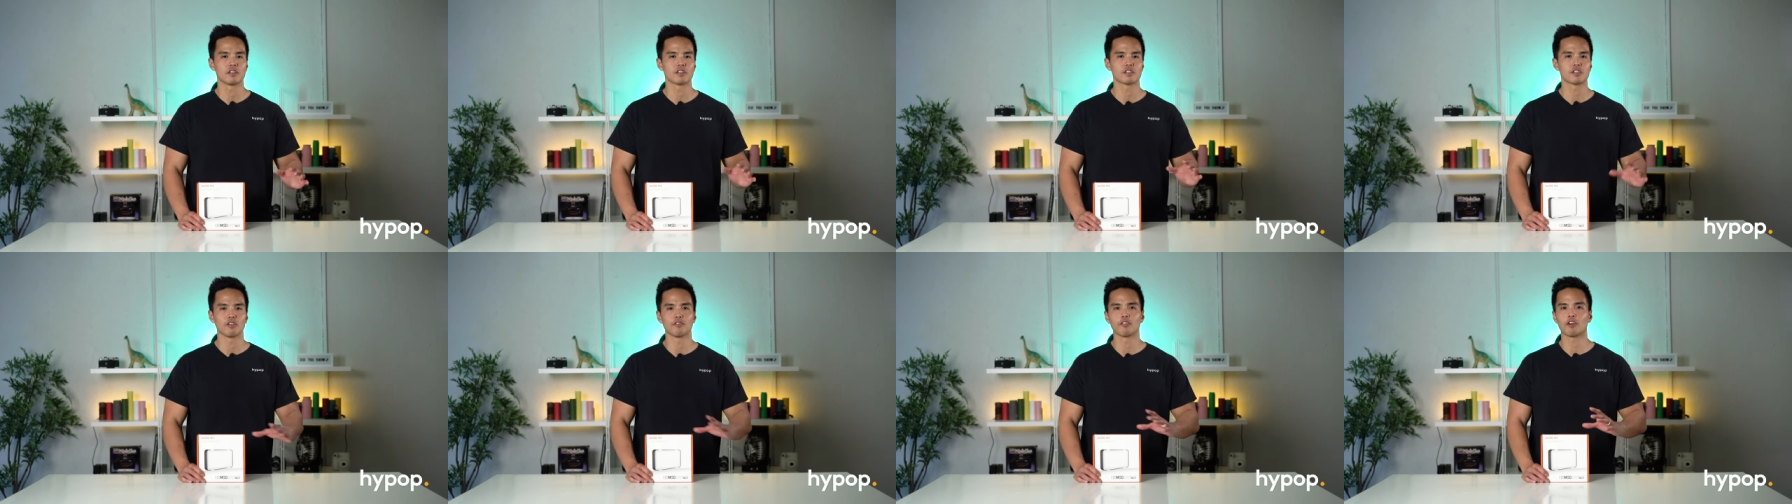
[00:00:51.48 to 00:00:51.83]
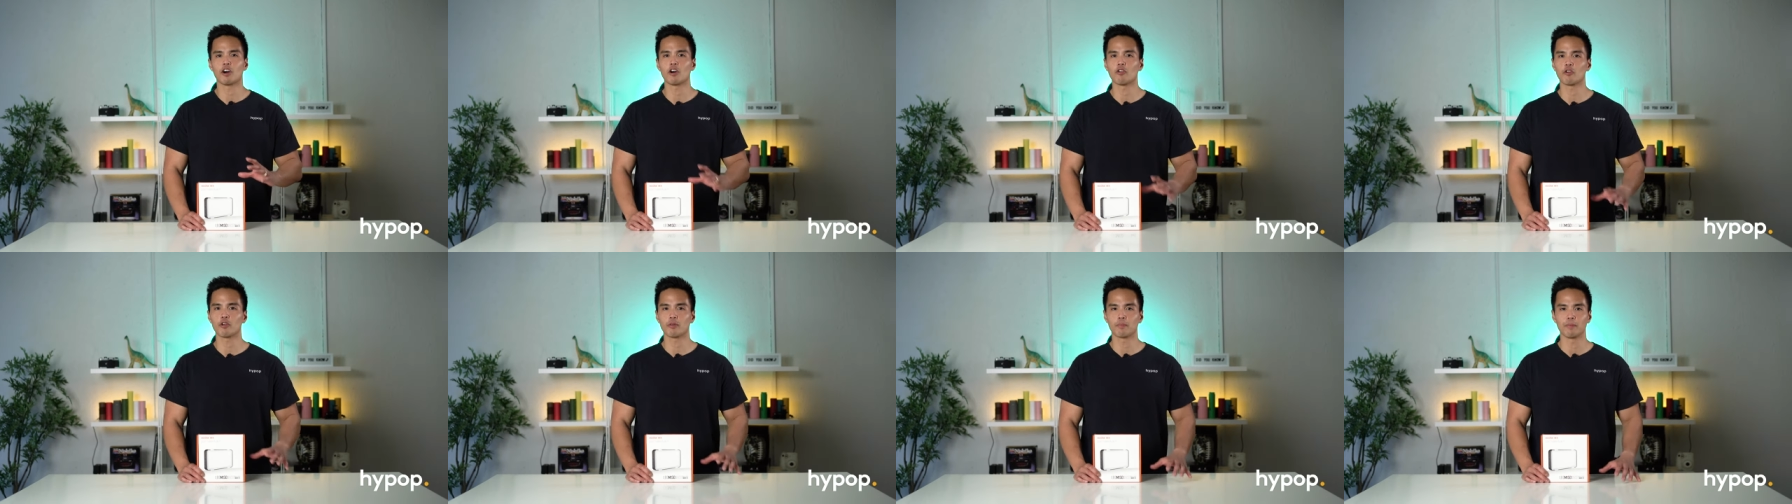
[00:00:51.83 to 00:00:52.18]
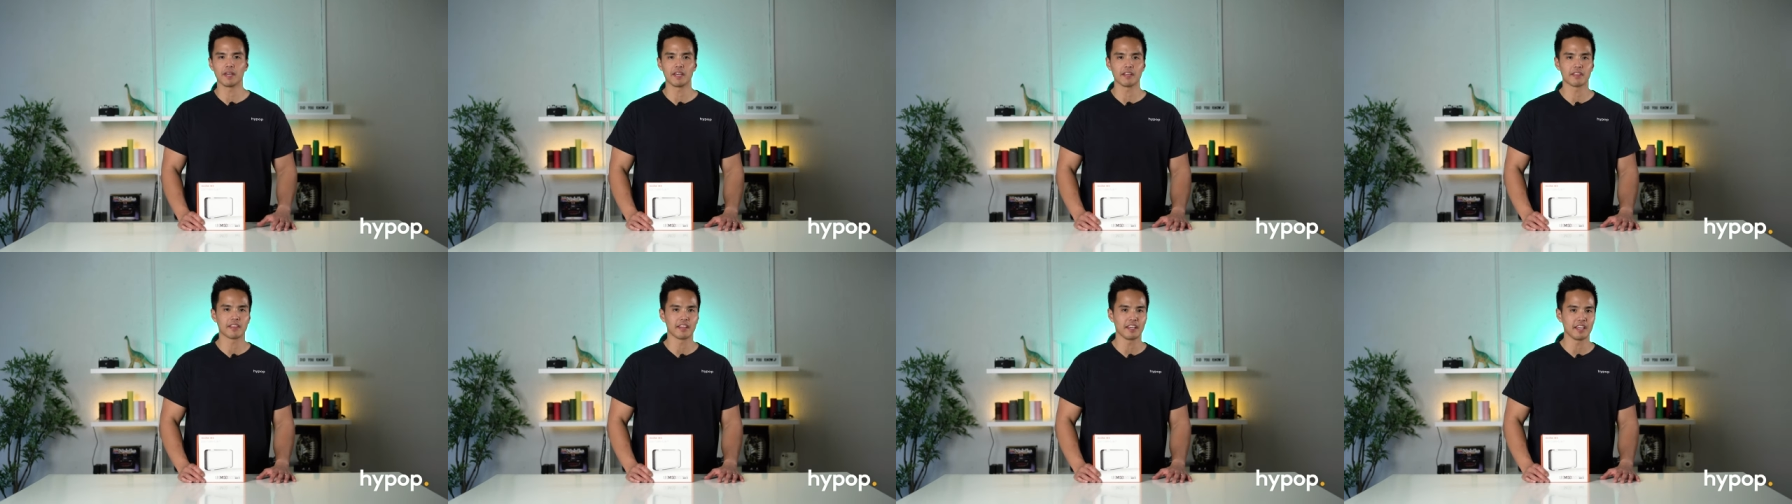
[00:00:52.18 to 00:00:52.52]
So I've got with
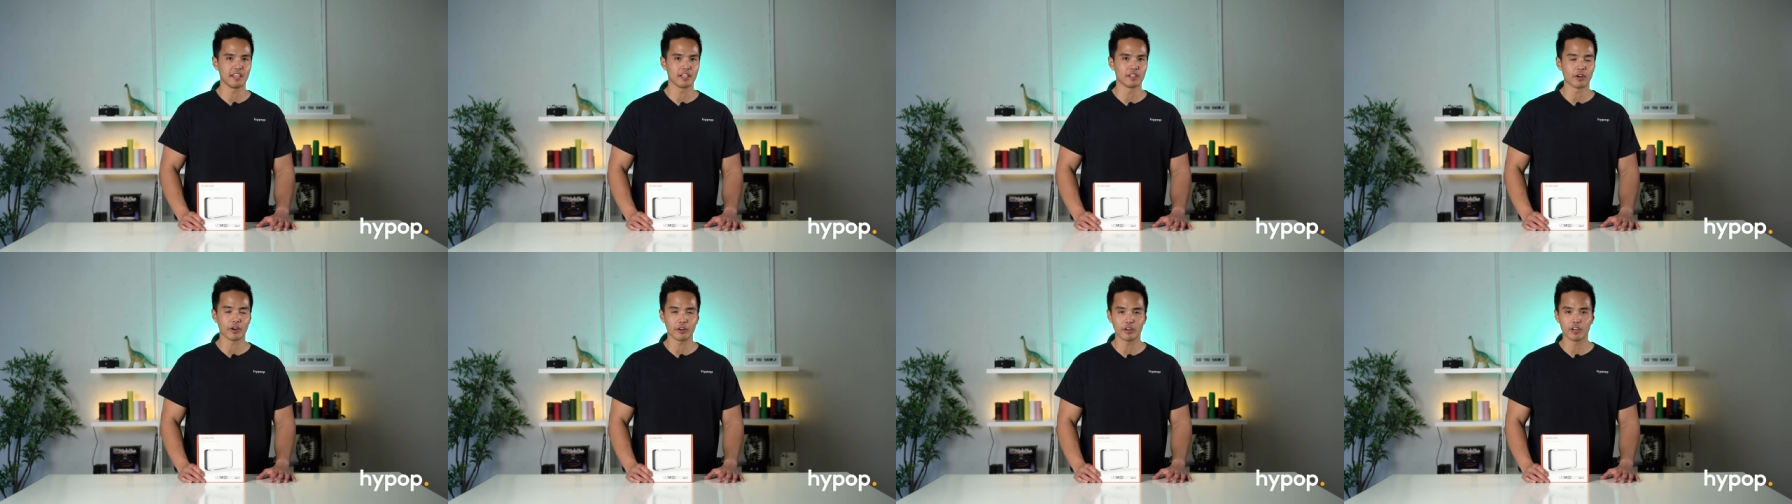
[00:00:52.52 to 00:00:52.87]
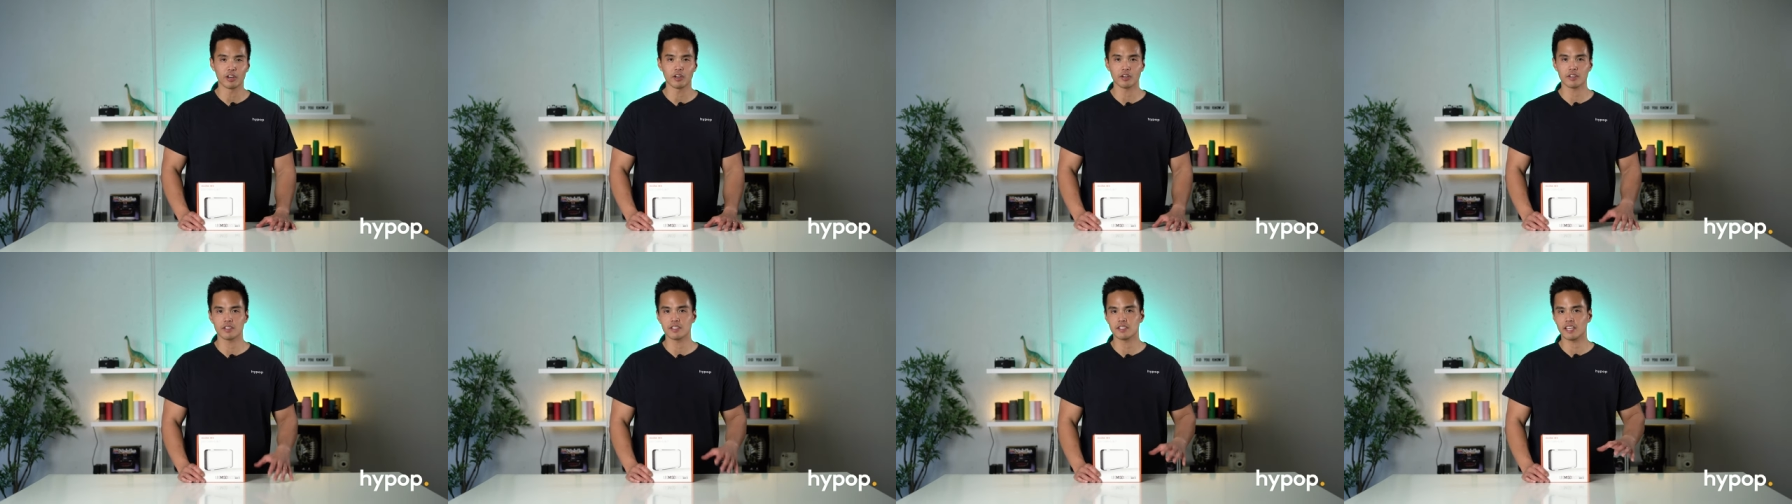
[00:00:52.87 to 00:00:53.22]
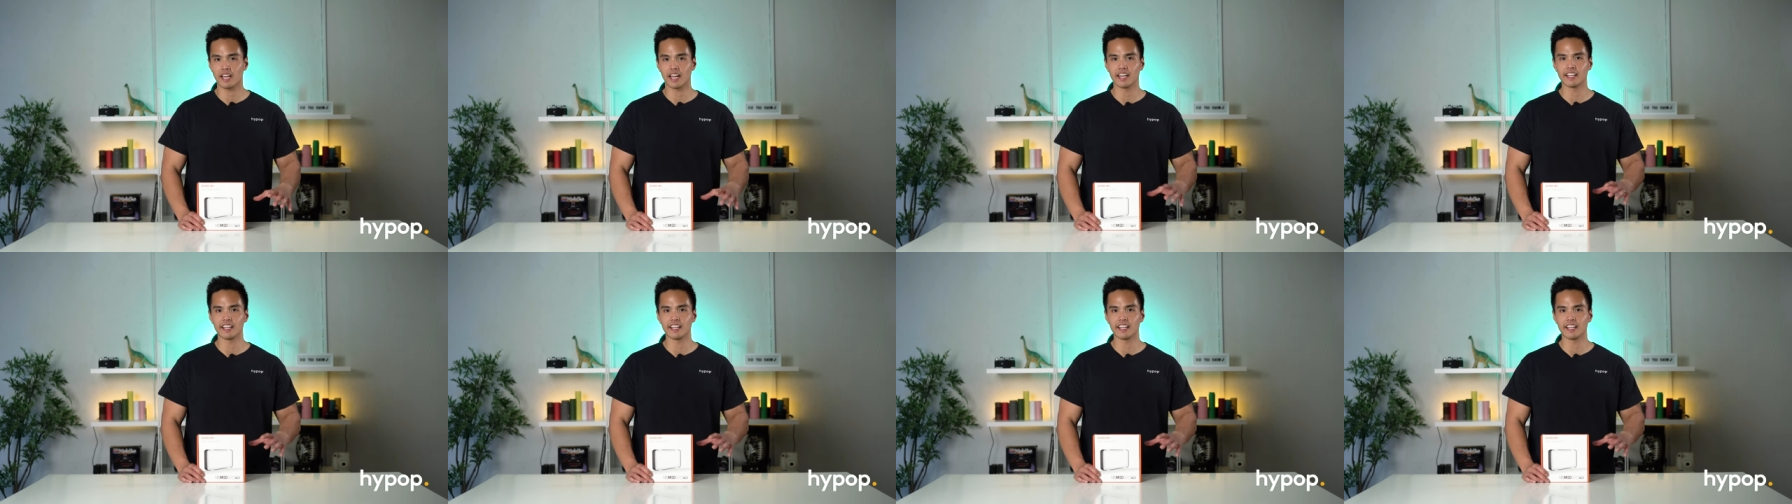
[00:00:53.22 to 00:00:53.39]
me the Godox